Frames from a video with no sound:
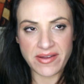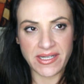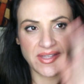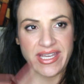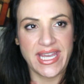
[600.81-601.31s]
found
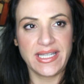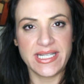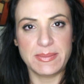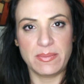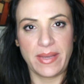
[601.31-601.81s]
out that Kaitlin
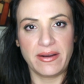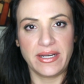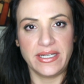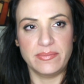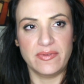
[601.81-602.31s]
has been
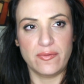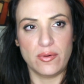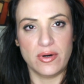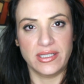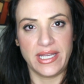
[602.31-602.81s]
married
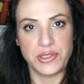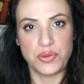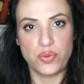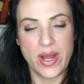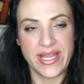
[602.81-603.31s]
before, like
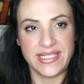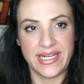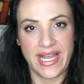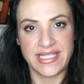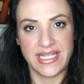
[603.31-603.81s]
twice,
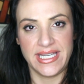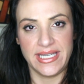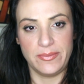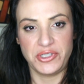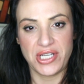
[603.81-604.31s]
and has a
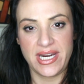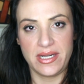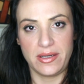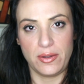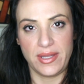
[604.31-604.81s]
kid, which I
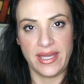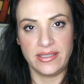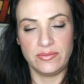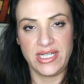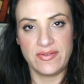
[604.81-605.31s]
didn't know
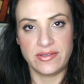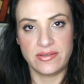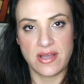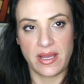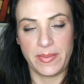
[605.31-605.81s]
that. We never
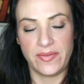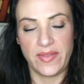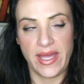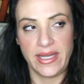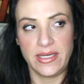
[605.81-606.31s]
talk about
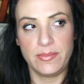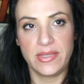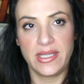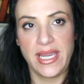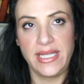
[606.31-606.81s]
that.
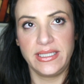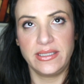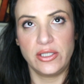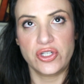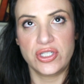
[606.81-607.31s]

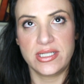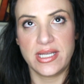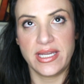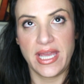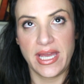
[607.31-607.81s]
Kaitlin looks,
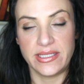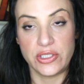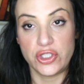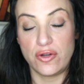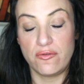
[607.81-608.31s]

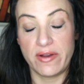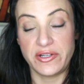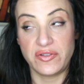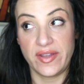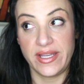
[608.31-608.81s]
again, so
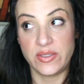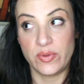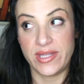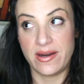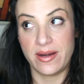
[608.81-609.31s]
fresh-faced
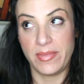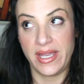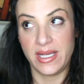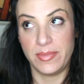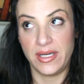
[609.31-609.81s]
without any
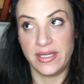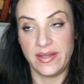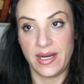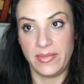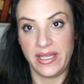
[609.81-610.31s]
makeup on
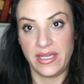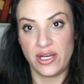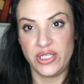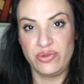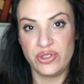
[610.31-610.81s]
that I'm like,
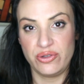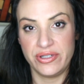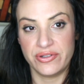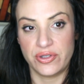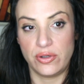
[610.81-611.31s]
are you 2
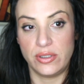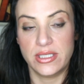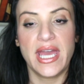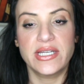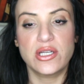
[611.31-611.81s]
years
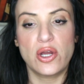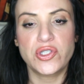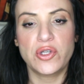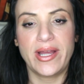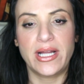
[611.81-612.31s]
old? And
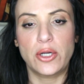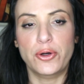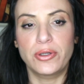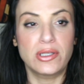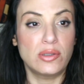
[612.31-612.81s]
also like a
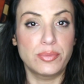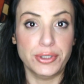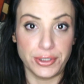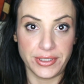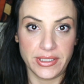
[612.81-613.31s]
hurt little
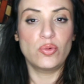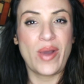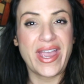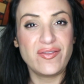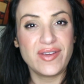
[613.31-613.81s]
bird,
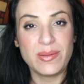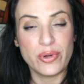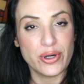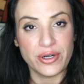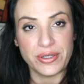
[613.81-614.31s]
wafy
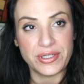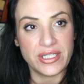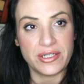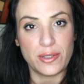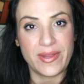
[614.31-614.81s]
bird,
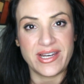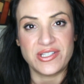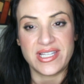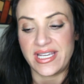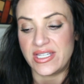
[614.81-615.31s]
you know, that
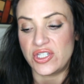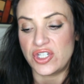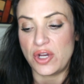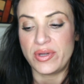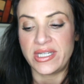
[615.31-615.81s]
just like is
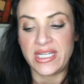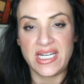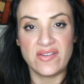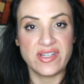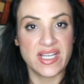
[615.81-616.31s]
so in
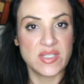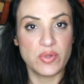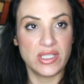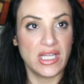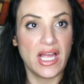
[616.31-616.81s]
need of
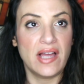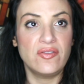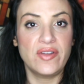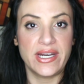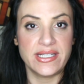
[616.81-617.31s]
desperate
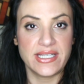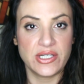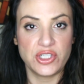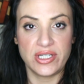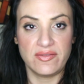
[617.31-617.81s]
love and
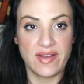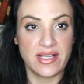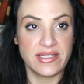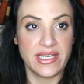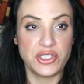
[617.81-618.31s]
attention and
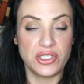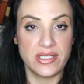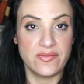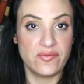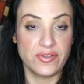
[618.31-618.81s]
validation
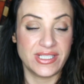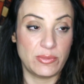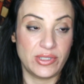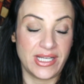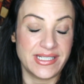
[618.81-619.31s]
and for
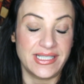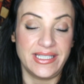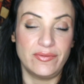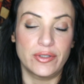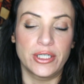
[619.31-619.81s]
someone not to
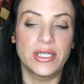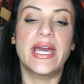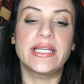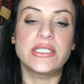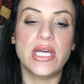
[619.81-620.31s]
leave her.
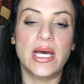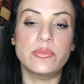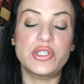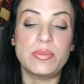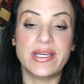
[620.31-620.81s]
And
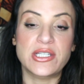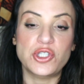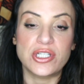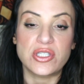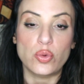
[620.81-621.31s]
she picks
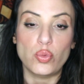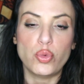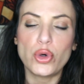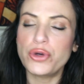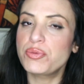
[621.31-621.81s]
just the
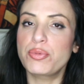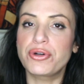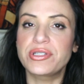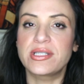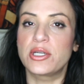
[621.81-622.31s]
worst
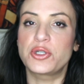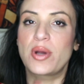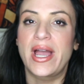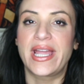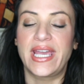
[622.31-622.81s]
person to
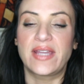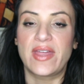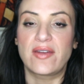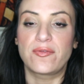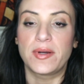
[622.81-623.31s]
try and get
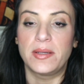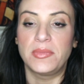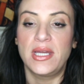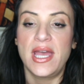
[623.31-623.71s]
that from